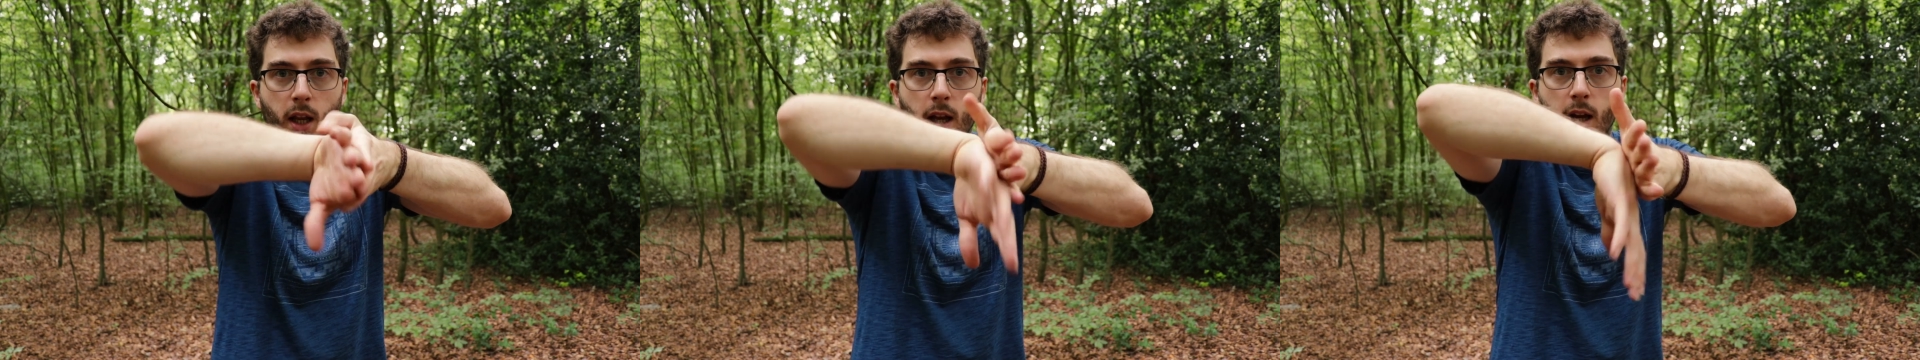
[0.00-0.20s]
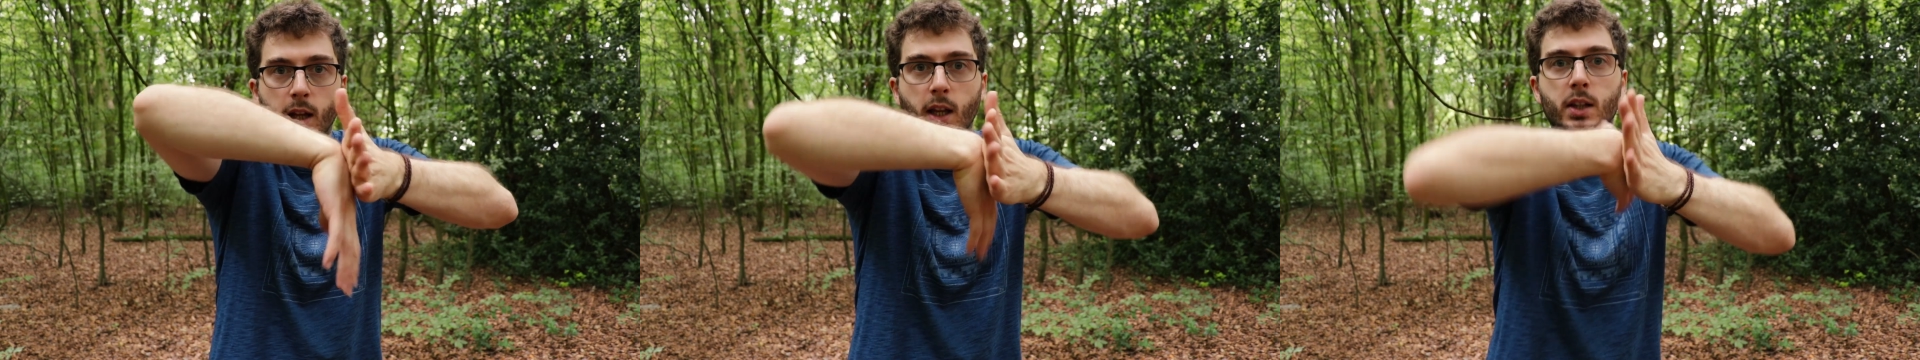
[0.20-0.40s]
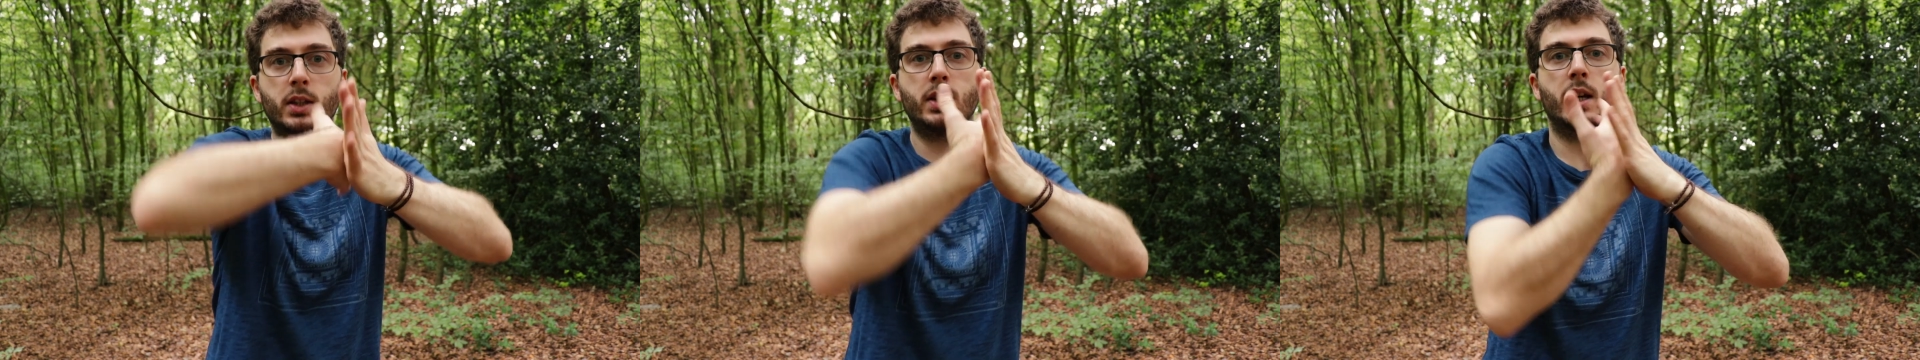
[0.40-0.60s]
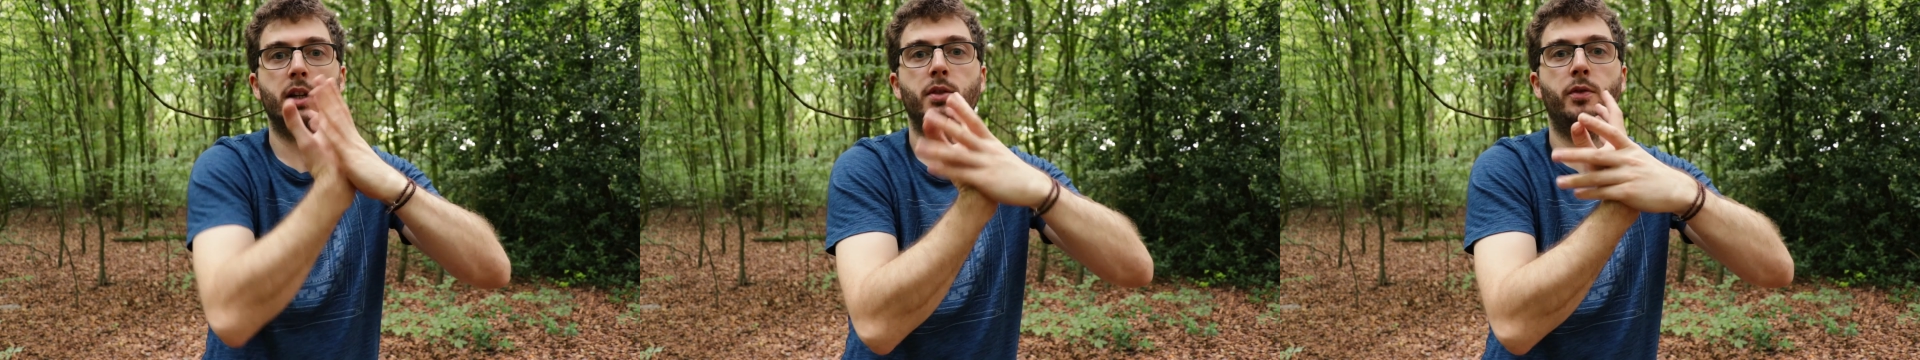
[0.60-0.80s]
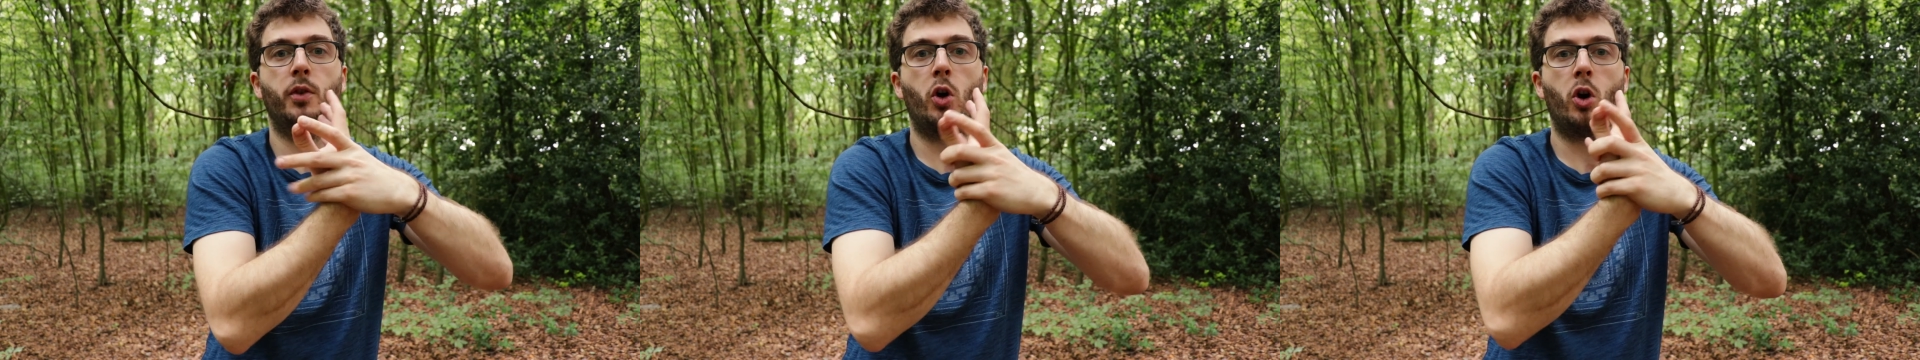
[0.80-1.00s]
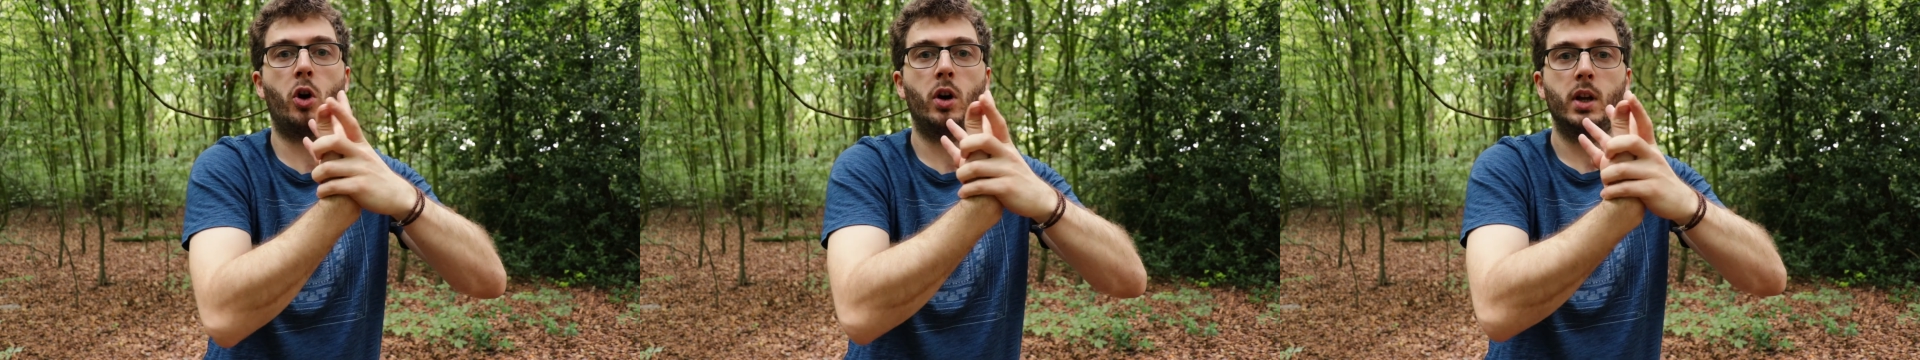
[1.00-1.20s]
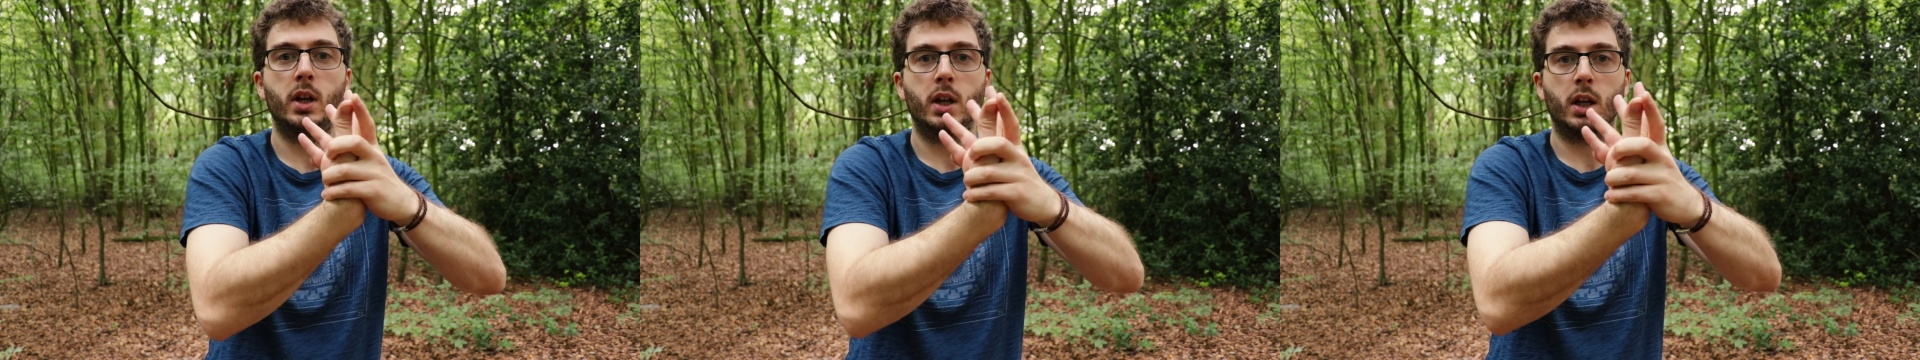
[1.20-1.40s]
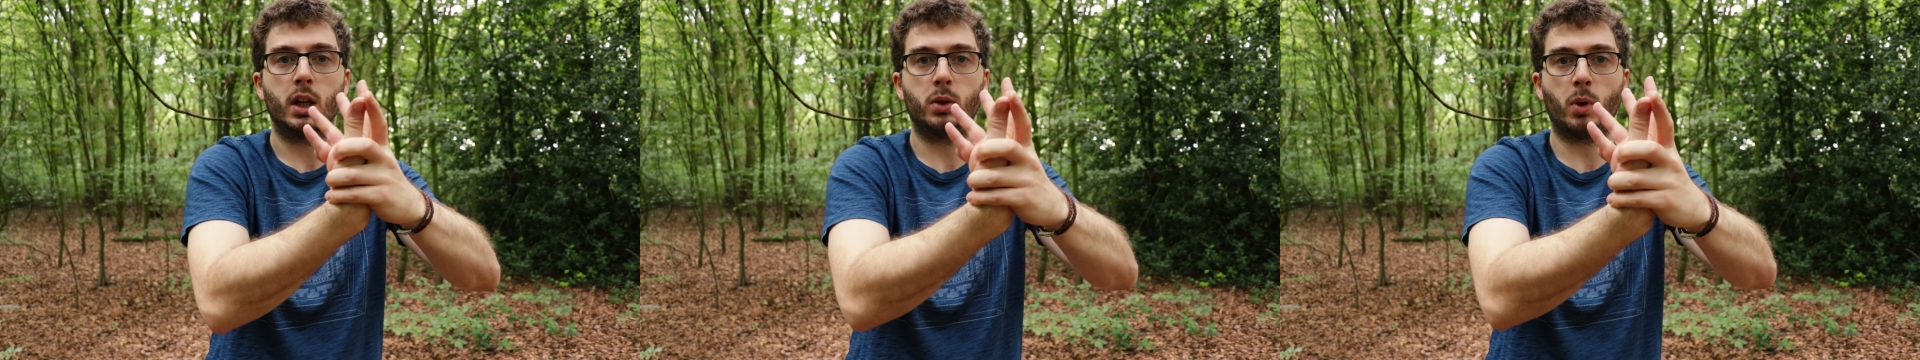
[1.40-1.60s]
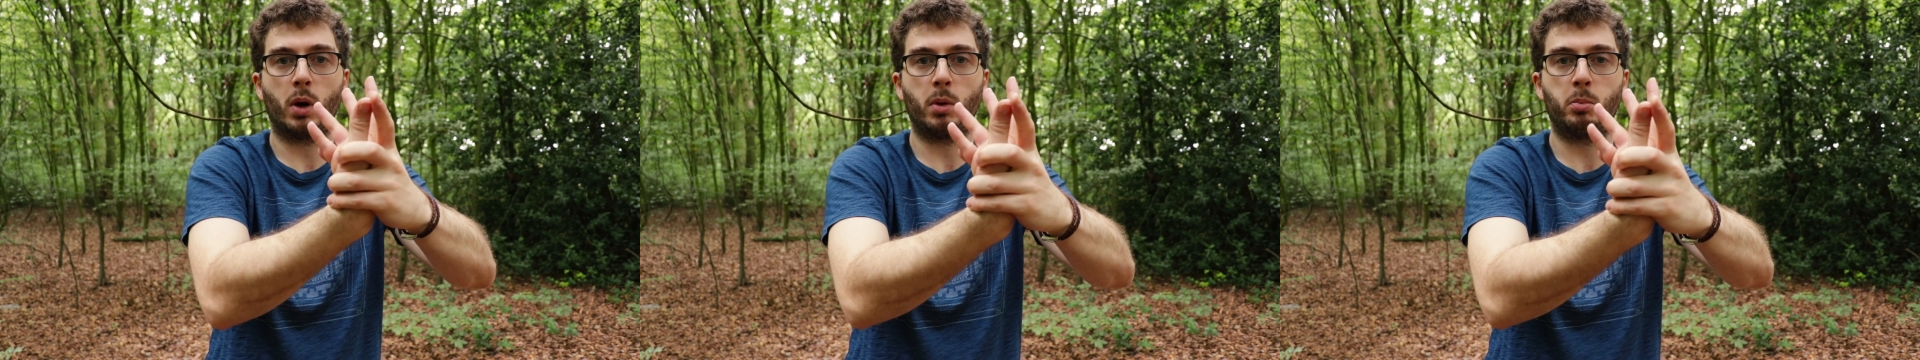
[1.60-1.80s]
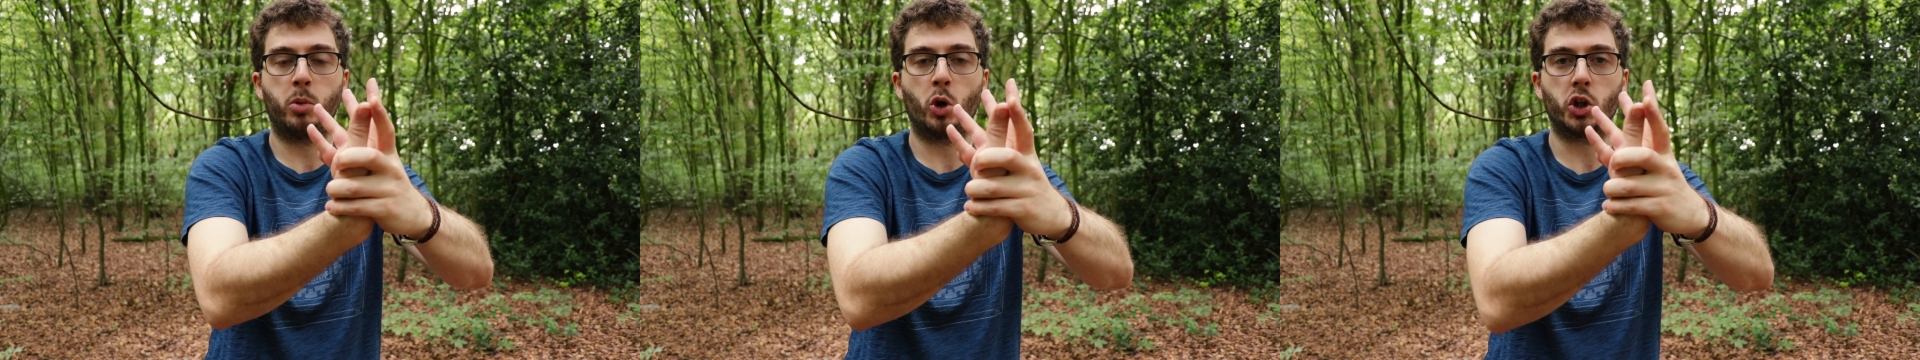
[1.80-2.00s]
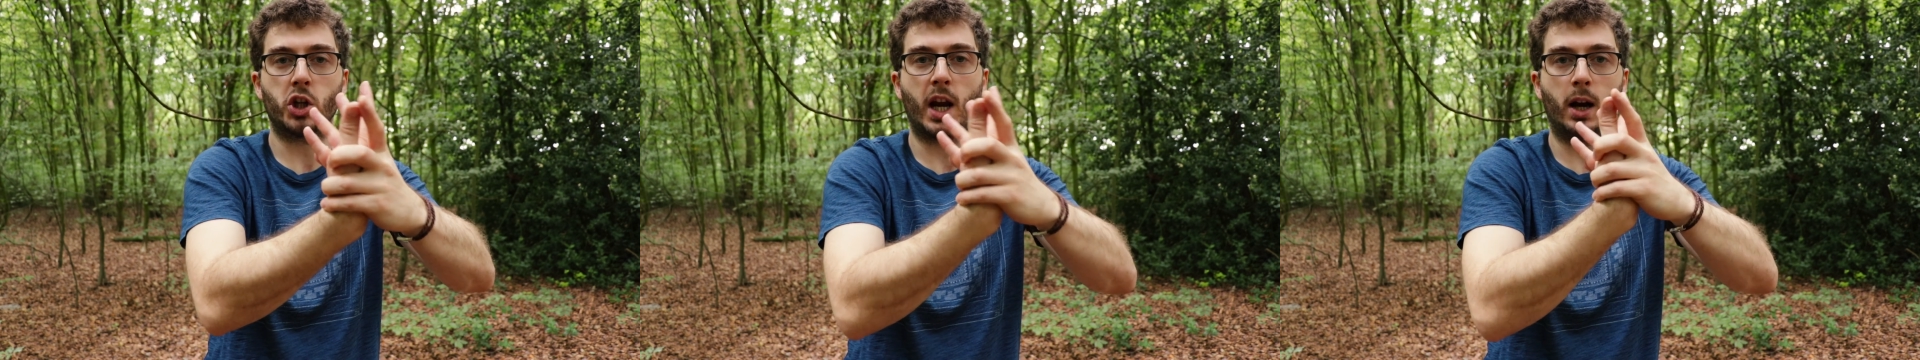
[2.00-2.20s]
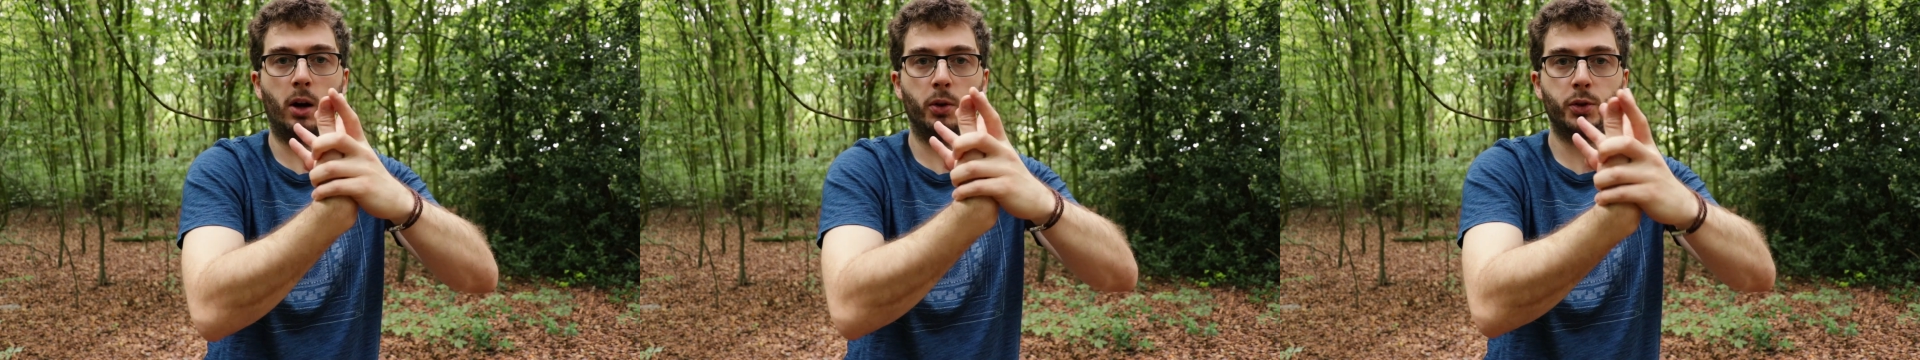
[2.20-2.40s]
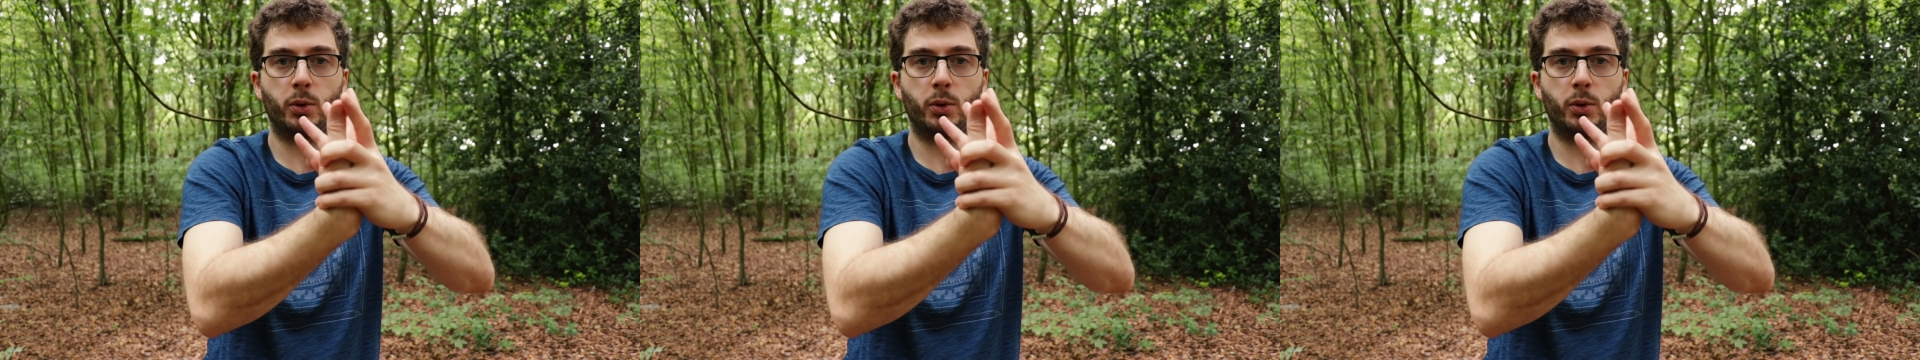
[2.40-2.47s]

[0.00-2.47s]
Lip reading: and exercise 4 is where we push out.